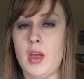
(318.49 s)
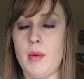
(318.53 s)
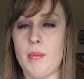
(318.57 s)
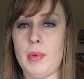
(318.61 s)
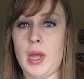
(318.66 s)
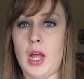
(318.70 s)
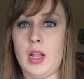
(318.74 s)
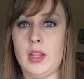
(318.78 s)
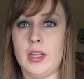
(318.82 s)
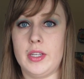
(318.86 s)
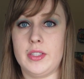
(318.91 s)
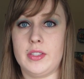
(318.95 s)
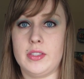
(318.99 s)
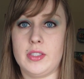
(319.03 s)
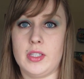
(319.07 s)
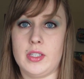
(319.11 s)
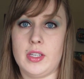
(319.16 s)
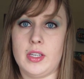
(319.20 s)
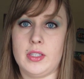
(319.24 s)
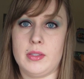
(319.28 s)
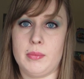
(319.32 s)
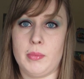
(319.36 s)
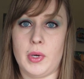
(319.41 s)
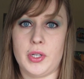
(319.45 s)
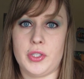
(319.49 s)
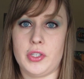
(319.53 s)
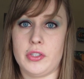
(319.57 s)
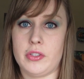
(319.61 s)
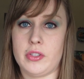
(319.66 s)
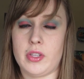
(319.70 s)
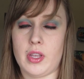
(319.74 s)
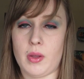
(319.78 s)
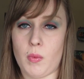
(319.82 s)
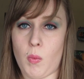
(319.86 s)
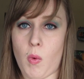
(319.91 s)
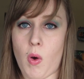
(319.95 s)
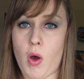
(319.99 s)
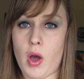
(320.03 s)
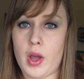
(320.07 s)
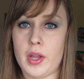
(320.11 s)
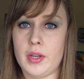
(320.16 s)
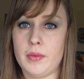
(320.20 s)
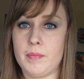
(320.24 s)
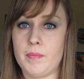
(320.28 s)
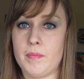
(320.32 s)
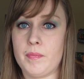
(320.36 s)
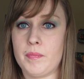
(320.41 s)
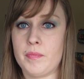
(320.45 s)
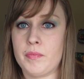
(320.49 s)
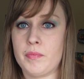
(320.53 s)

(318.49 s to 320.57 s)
pellets as much as they want.